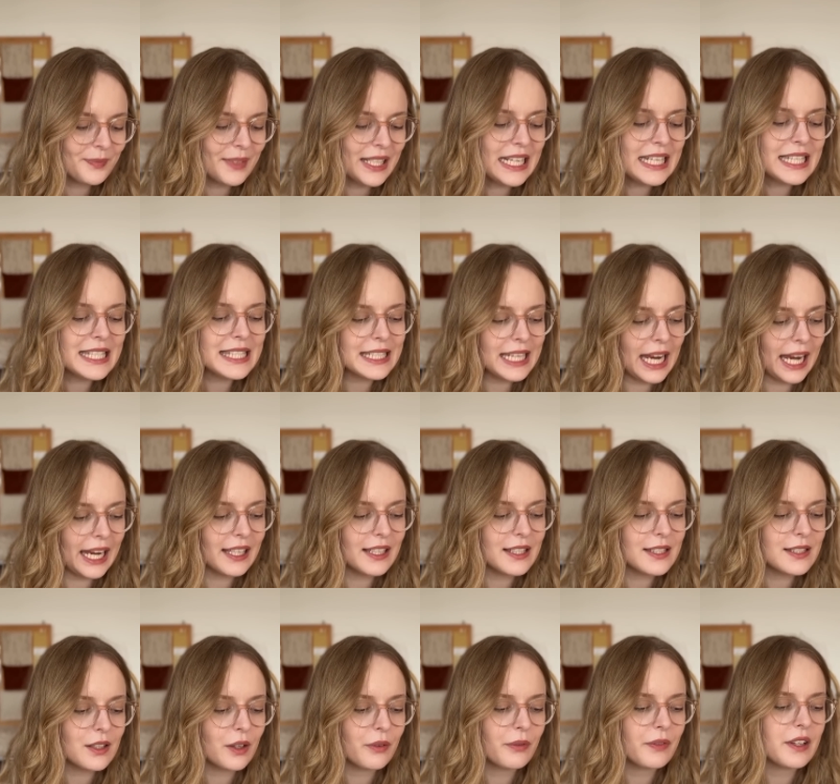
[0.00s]

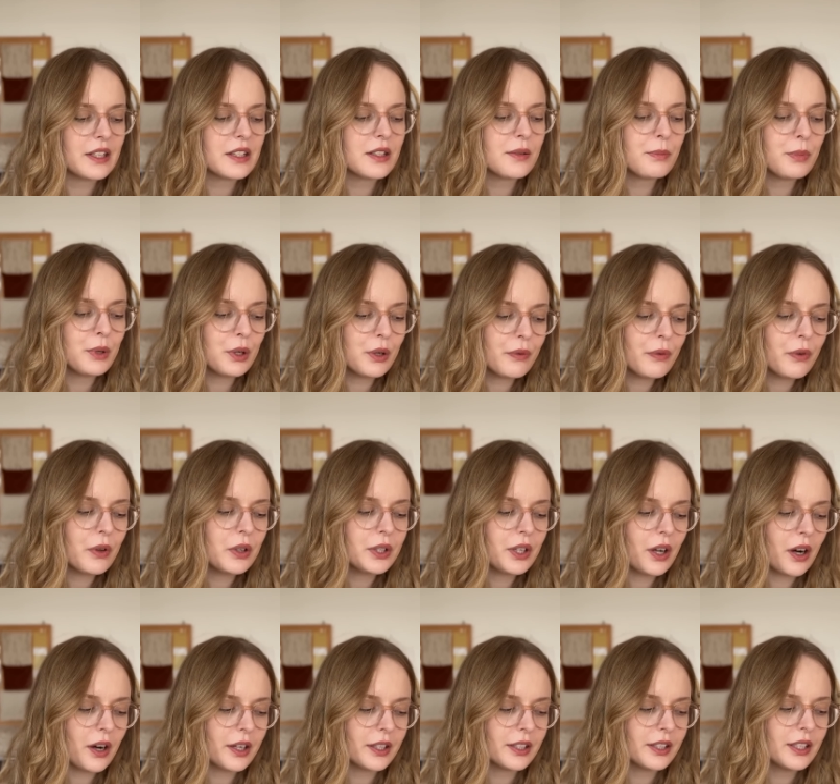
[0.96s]
skeins of this beautiful
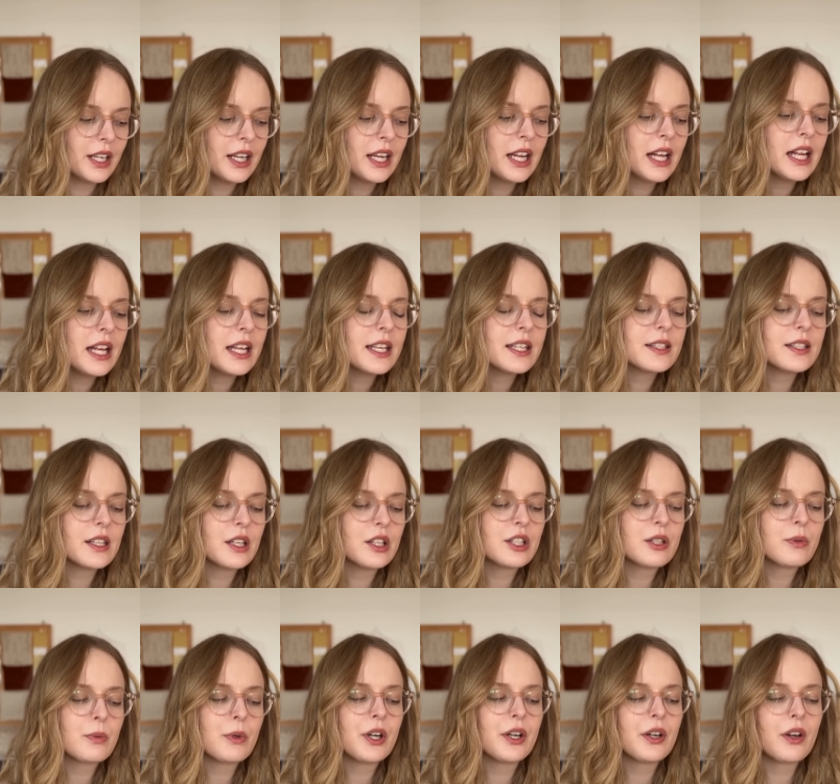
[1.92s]
yarn, since
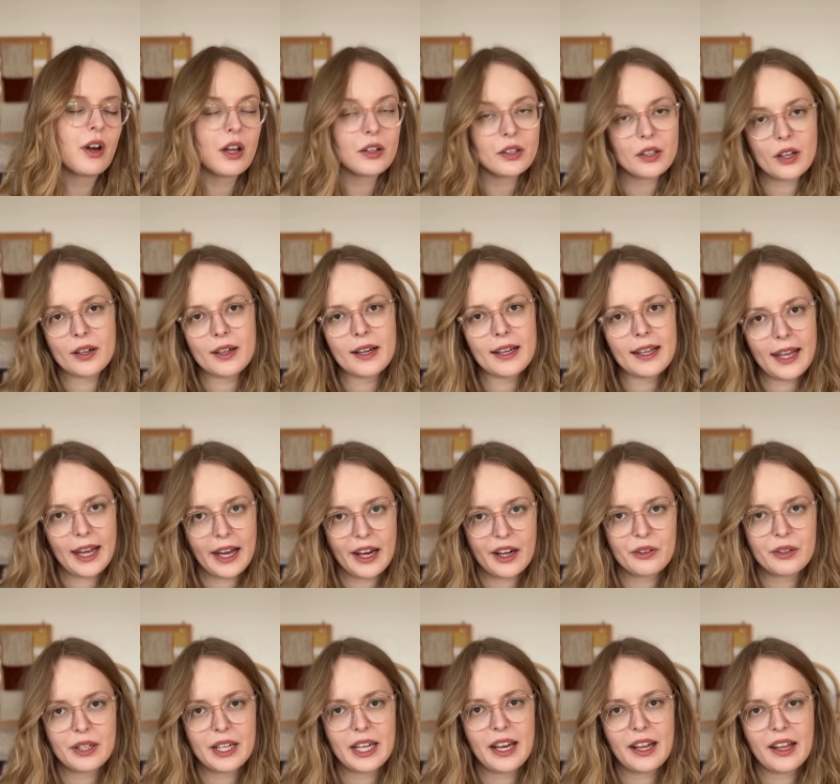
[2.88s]
we're not gonna
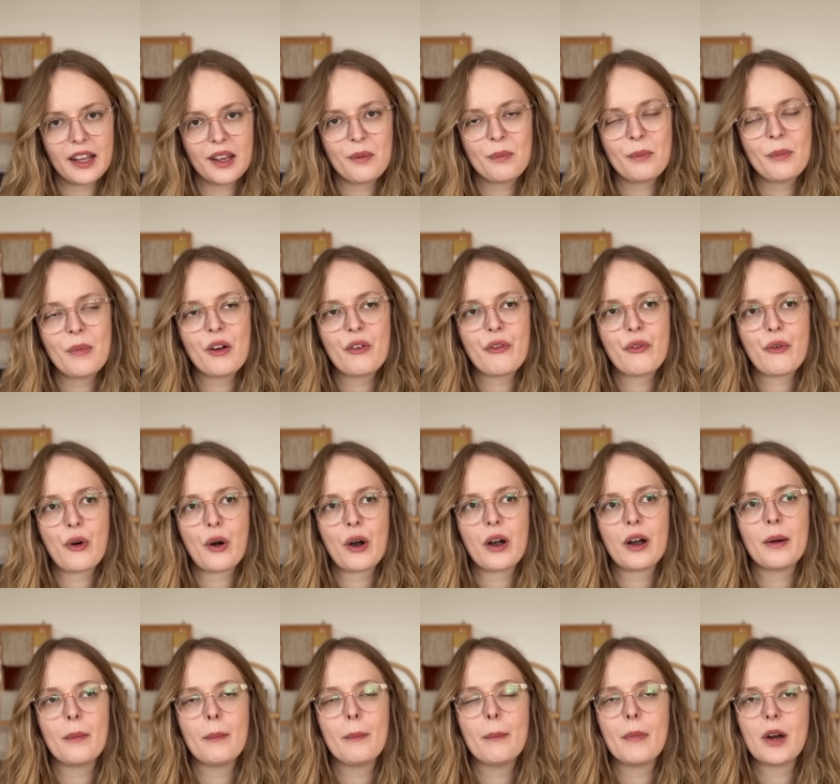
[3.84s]
carry him
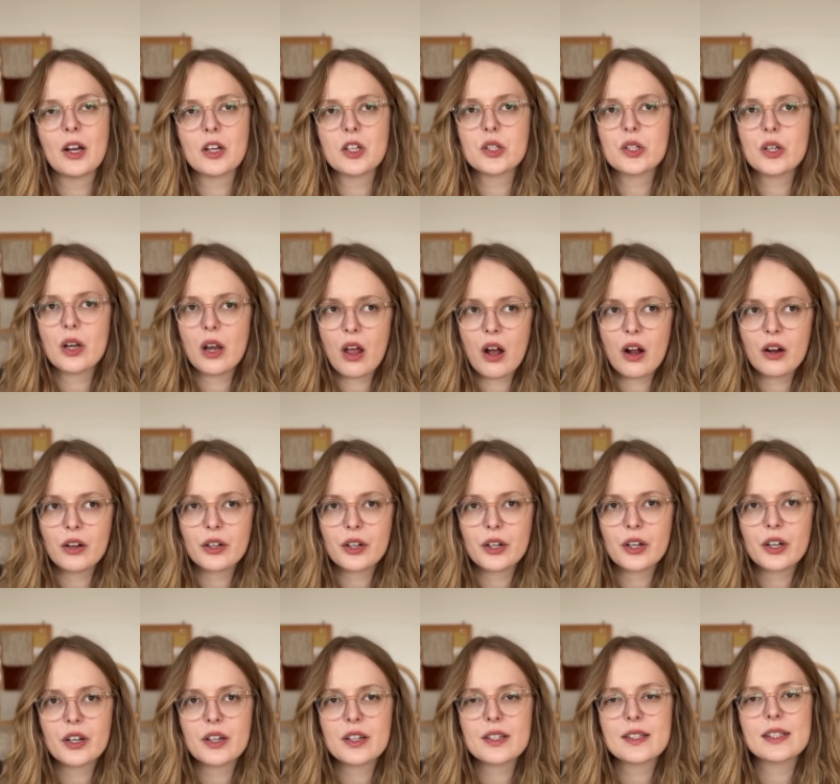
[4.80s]
for much
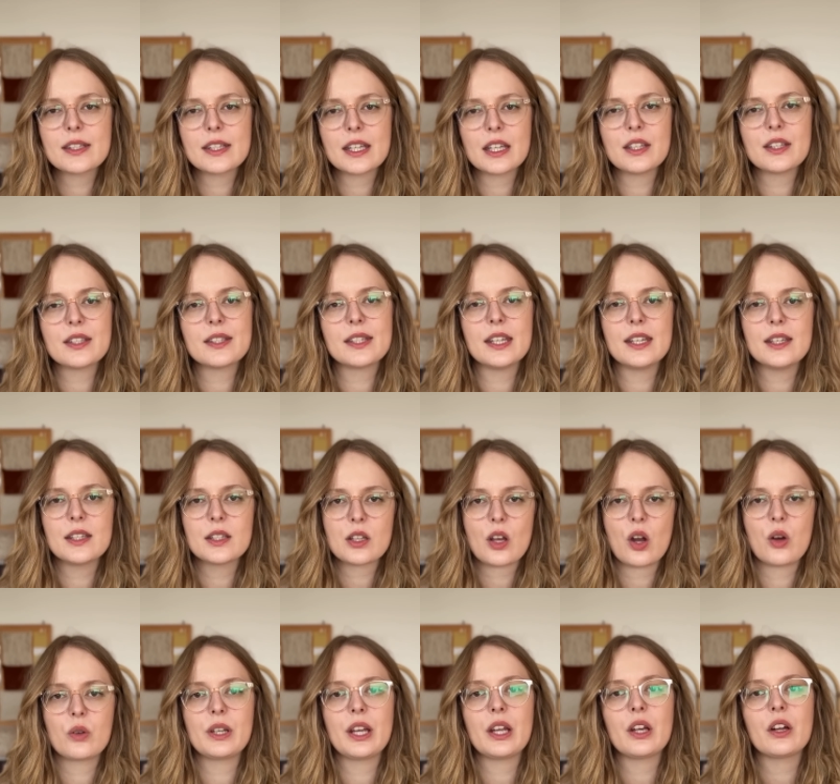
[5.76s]
longer, since he's
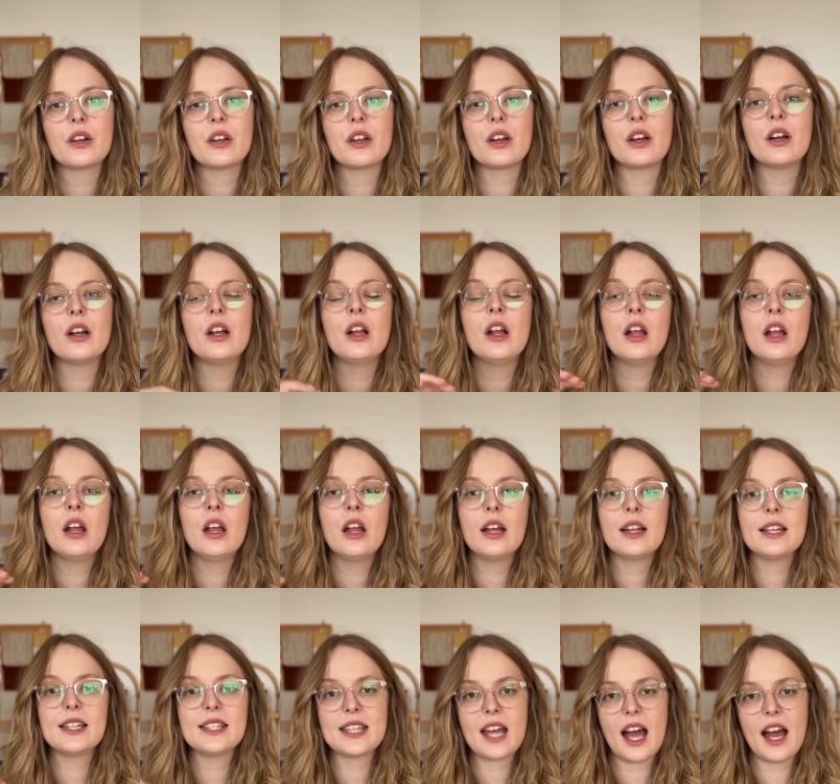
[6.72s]
only gonna
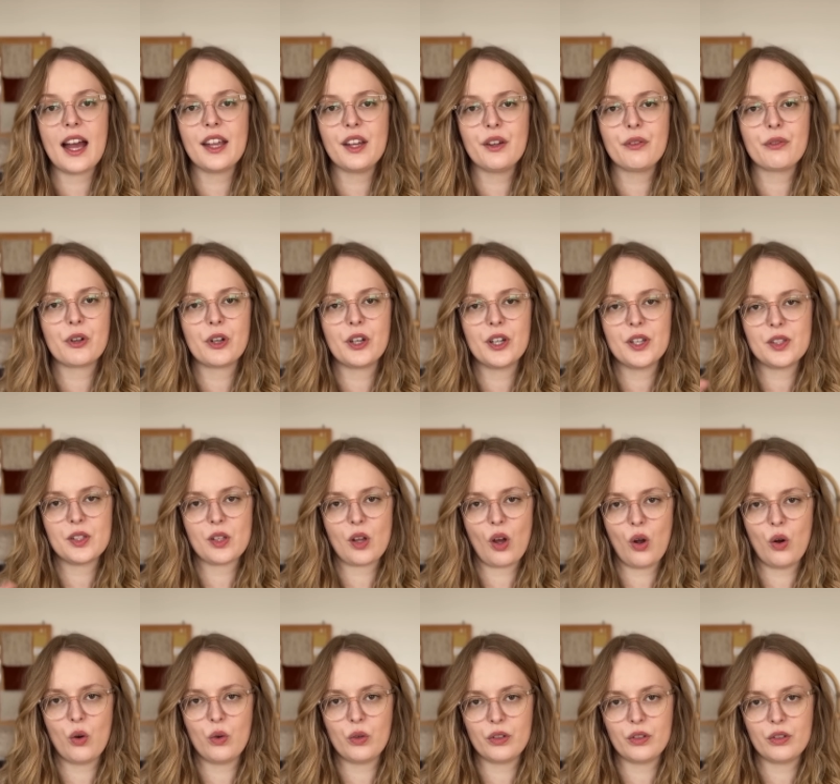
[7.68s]
dye for his
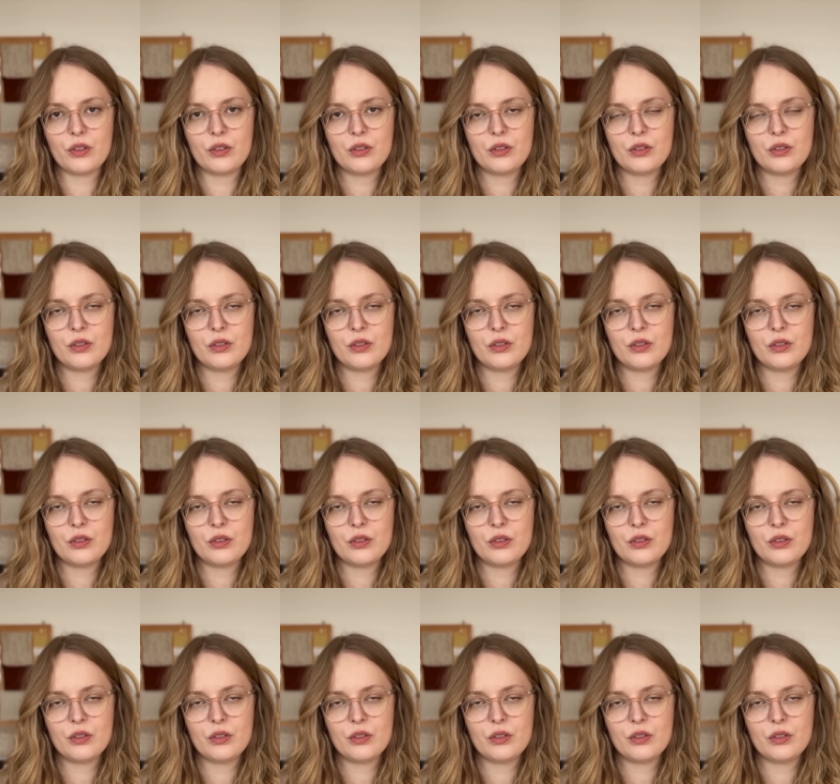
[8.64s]
own